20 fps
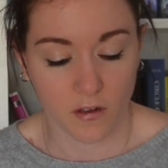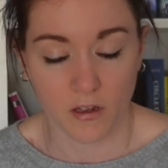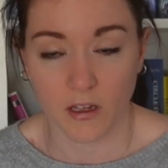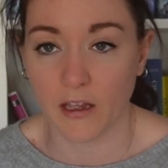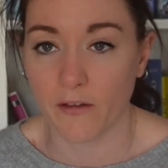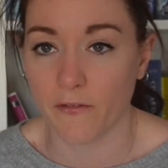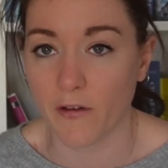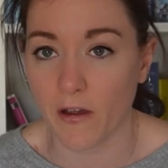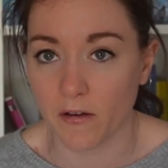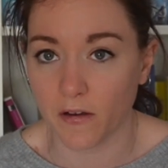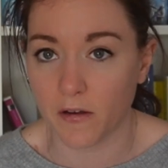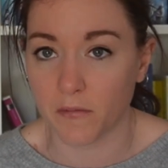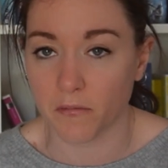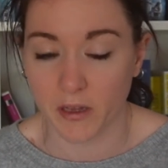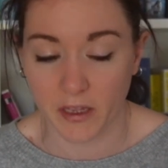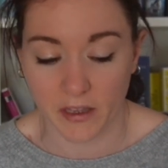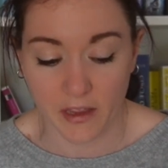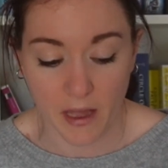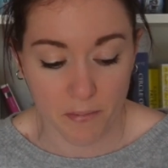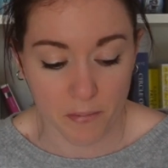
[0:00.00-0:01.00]
if I
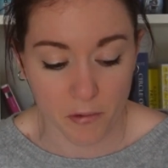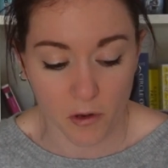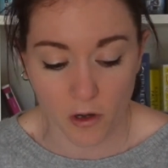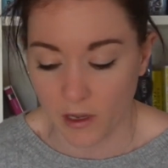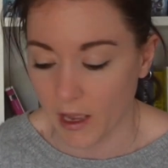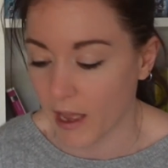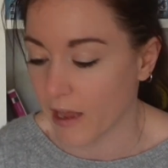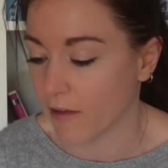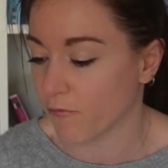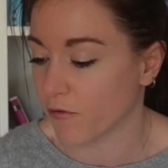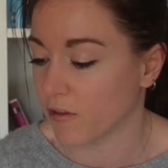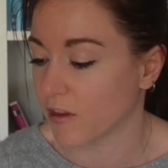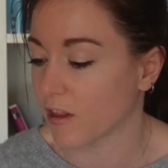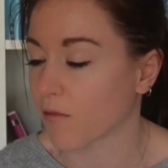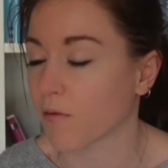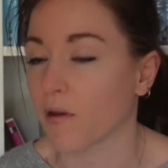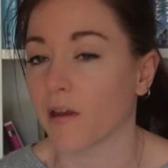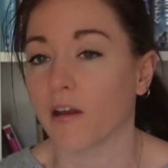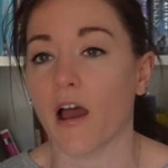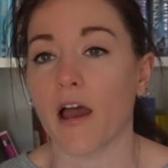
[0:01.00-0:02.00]
complete that book, and for this
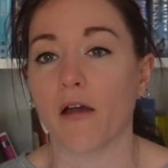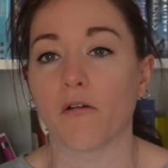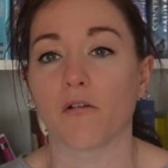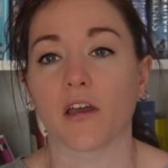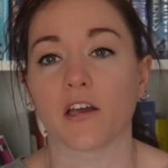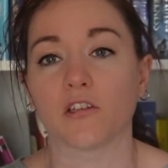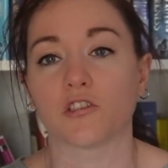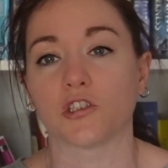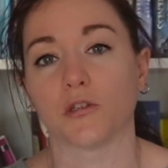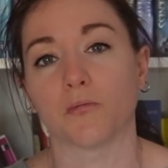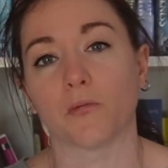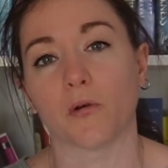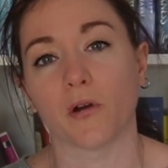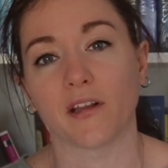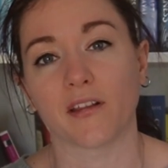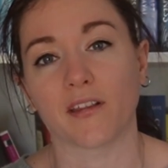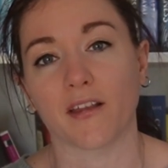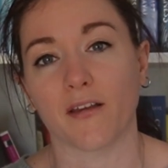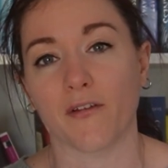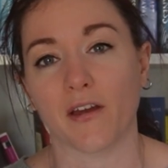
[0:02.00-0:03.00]
one, I will get 2
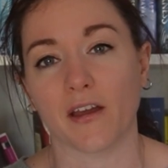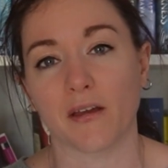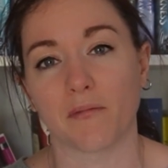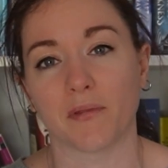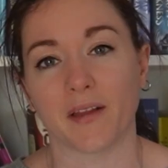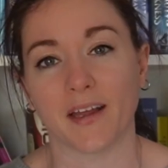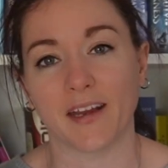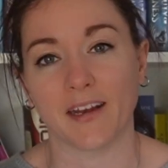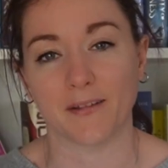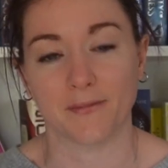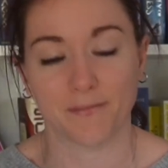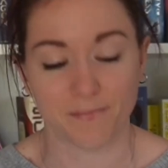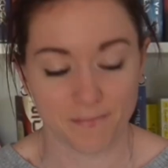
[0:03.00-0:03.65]
points if I complete it.